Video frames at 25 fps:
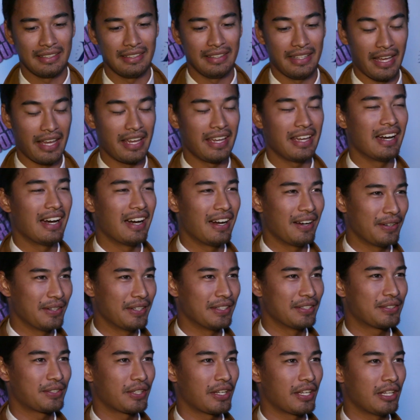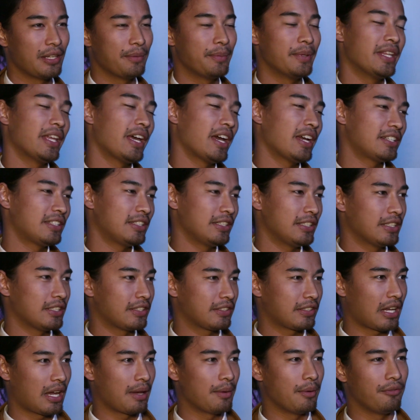They are in Australia, but they actually
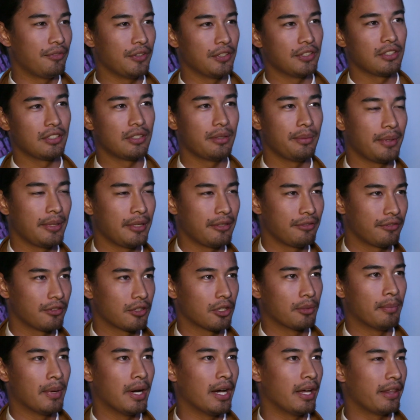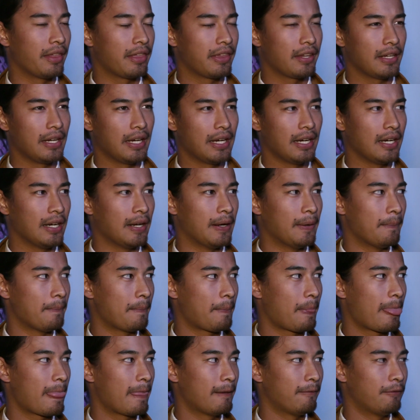just came and visited me for a month. Um,
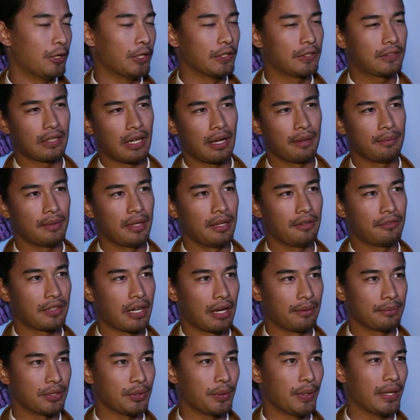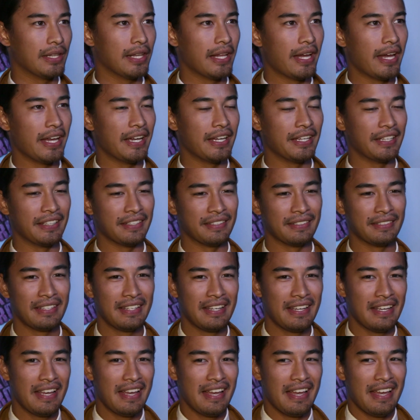first time they've come to LA, and
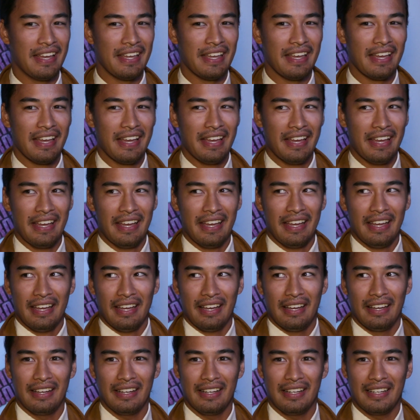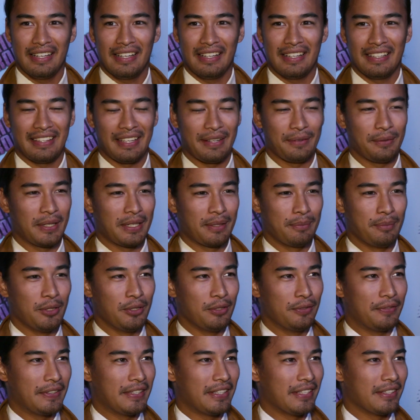oh, they want to
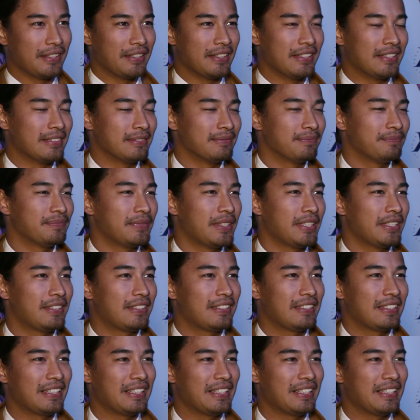move here, and it's.